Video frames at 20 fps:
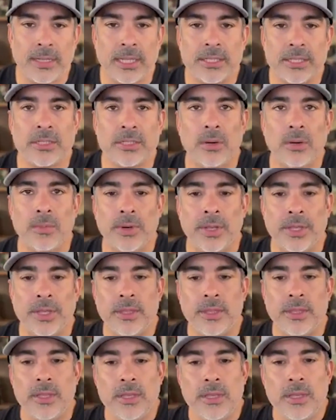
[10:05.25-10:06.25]
Let's start with
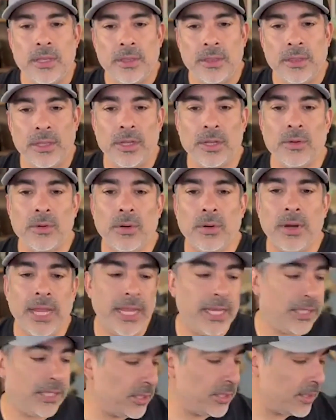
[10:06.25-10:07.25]
the newer
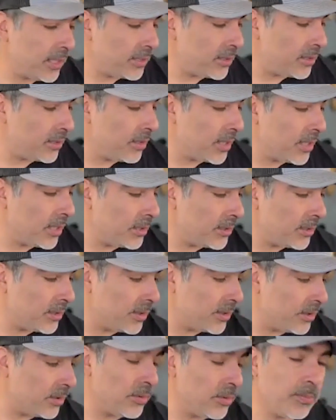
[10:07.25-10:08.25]
agent that's looking
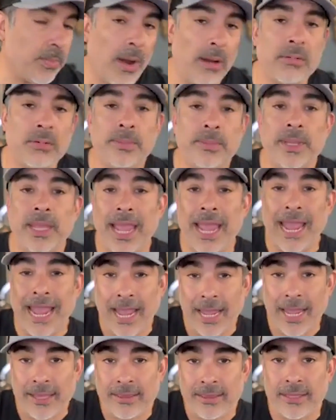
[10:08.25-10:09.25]
to probably
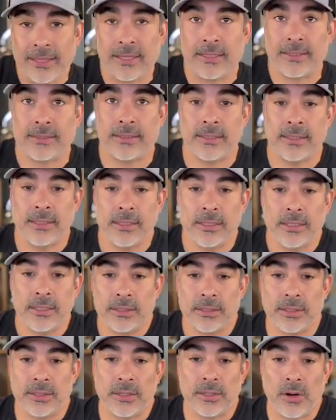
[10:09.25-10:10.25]
add this
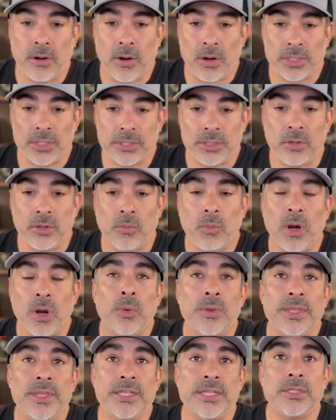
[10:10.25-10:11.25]
to their arsenal. Where
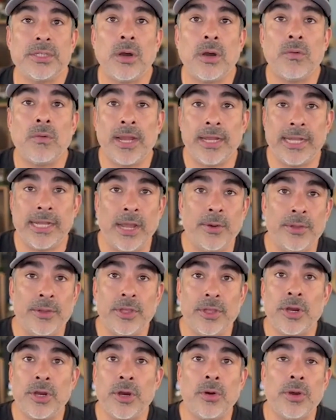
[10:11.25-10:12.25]
would they start right now in
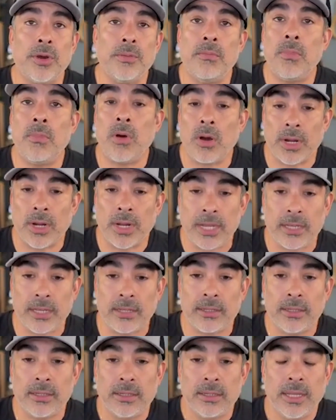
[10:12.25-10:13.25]
the current market?
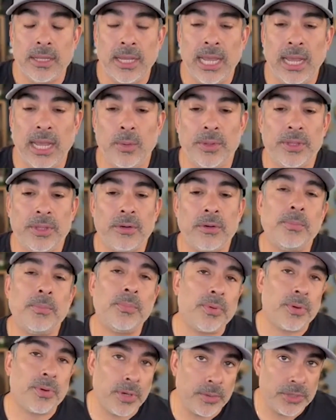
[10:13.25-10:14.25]
How would their
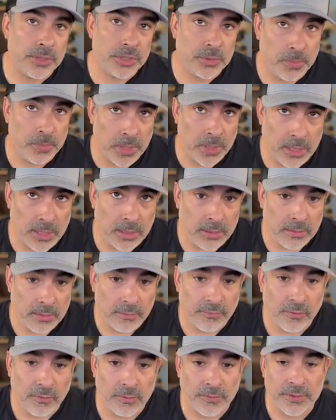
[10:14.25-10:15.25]
approach be
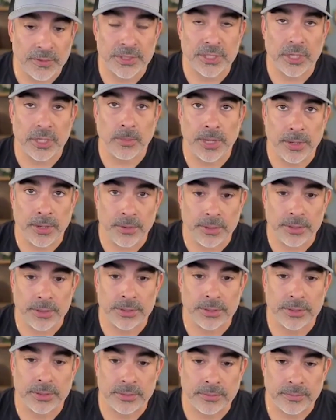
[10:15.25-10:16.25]
for for sale by
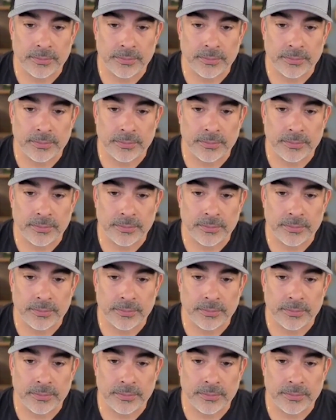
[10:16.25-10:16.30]
owners?